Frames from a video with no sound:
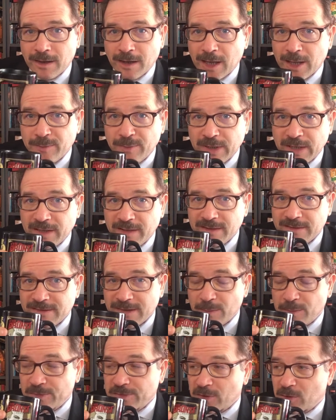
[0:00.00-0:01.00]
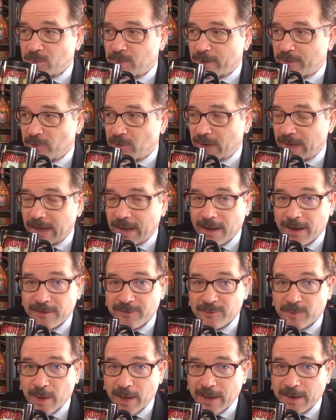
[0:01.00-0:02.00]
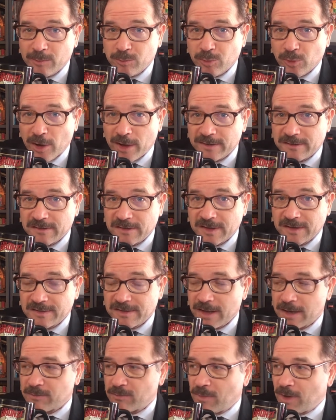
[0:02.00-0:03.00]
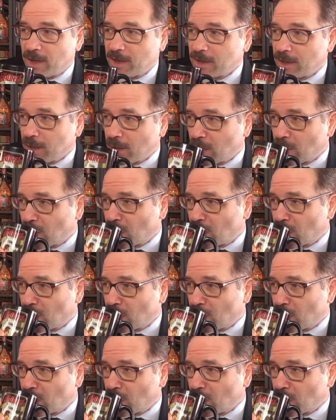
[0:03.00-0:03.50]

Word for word: I begin this episode by drinking out of my Bronze Gazette mug.